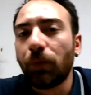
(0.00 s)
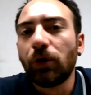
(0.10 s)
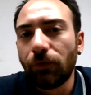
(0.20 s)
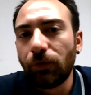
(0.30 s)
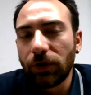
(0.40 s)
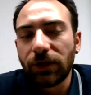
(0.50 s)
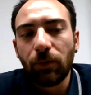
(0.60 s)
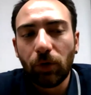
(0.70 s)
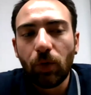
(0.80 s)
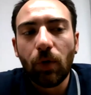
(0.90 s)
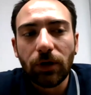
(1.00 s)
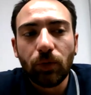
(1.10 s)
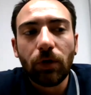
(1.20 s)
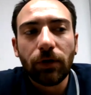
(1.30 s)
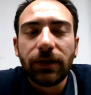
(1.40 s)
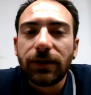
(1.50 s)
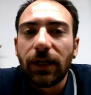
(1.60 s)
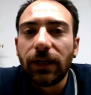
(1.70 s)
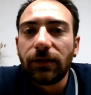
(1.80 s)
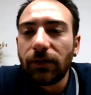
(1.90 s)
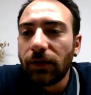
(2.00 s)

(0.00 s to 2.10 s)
point of view as someone who has worked inside?